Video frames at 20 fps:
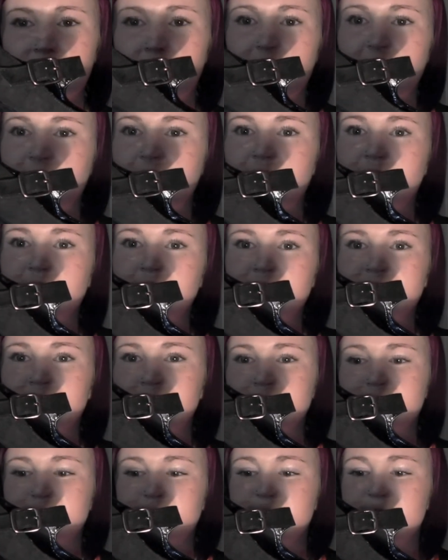like it's
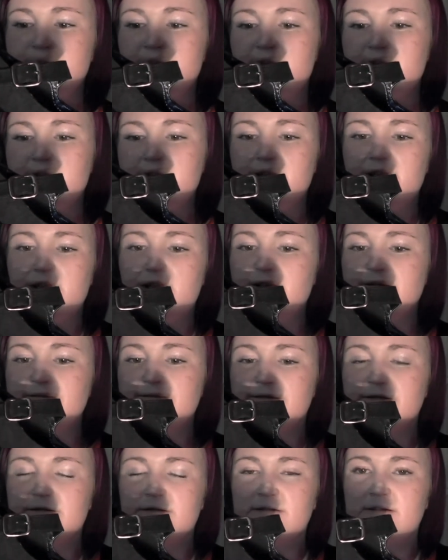barely
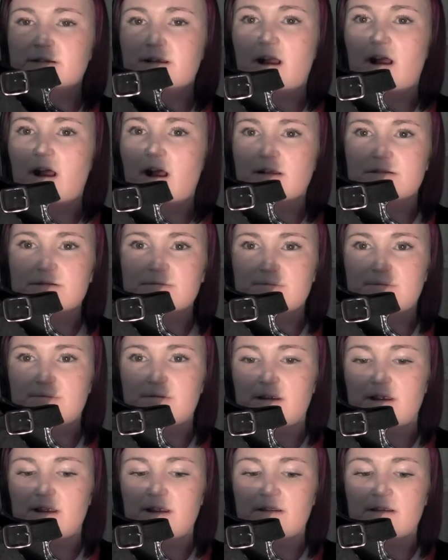even hard to
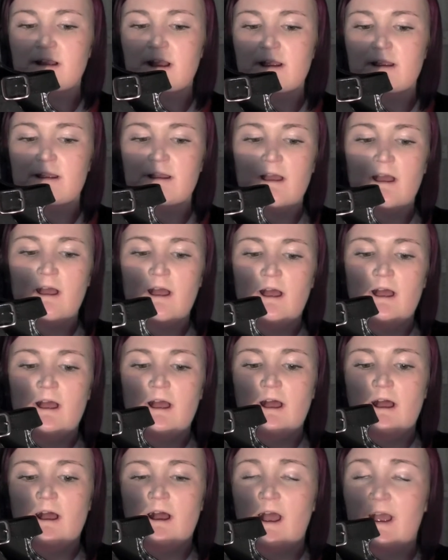walk in. Like,
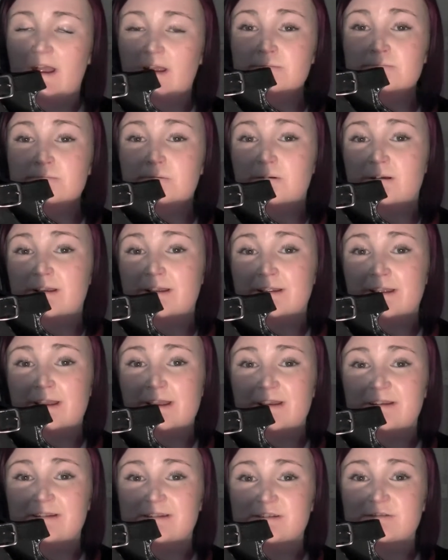I can walk in
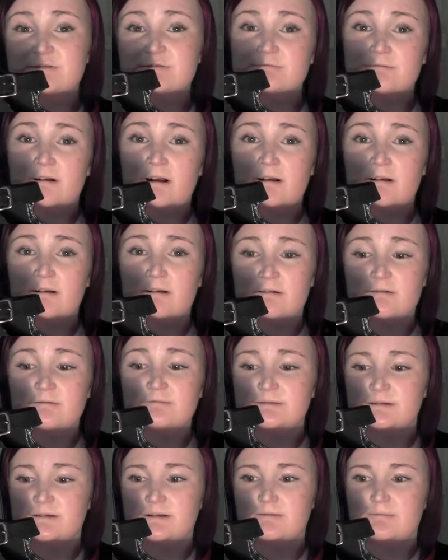these drunk
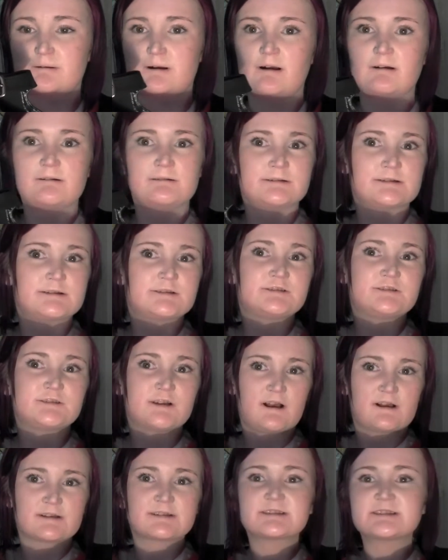really well.
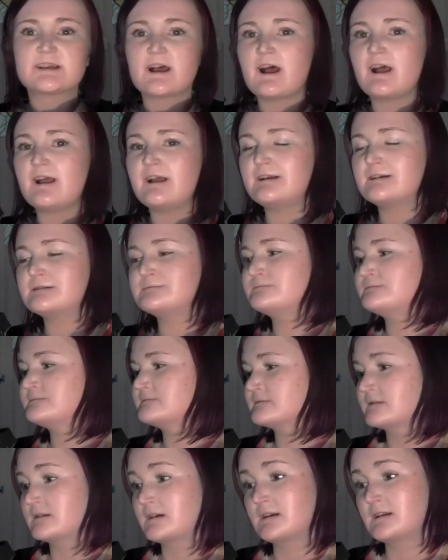Just saying.
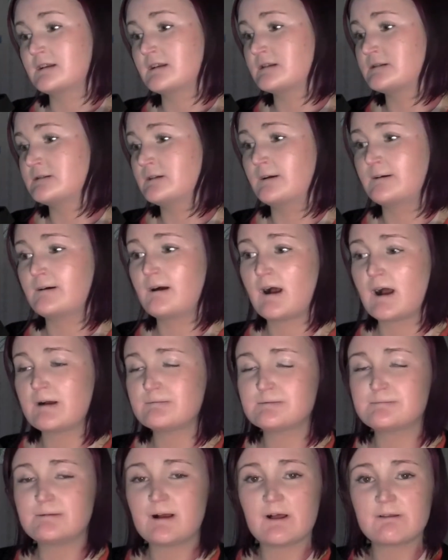No
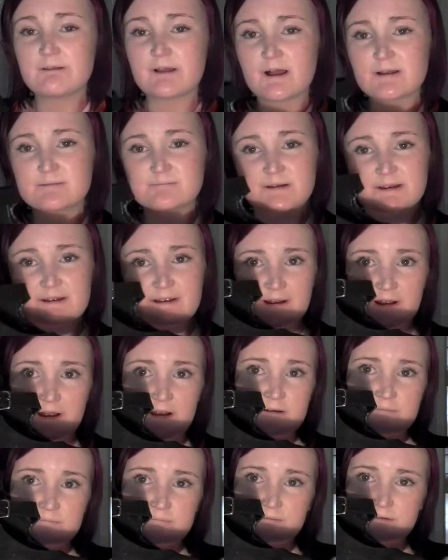hype about that, but yeah, I
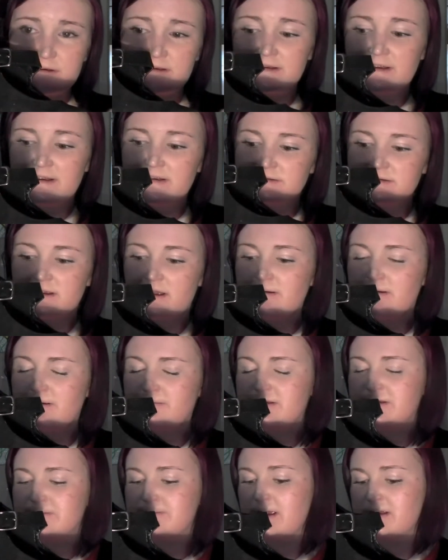can walk in these
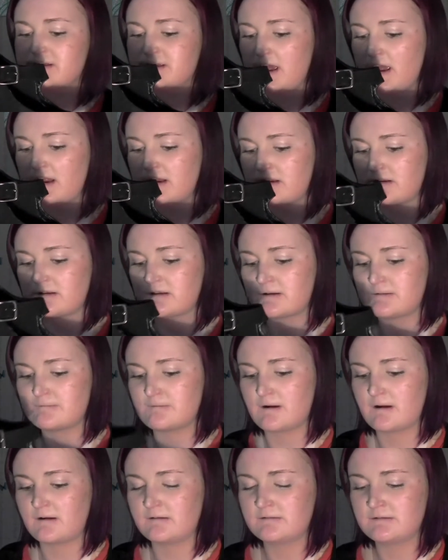spectacularly
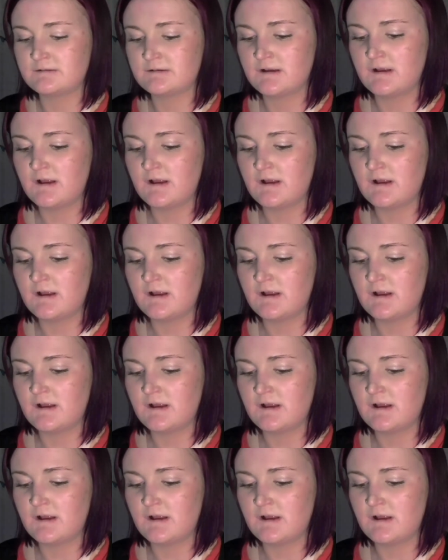well.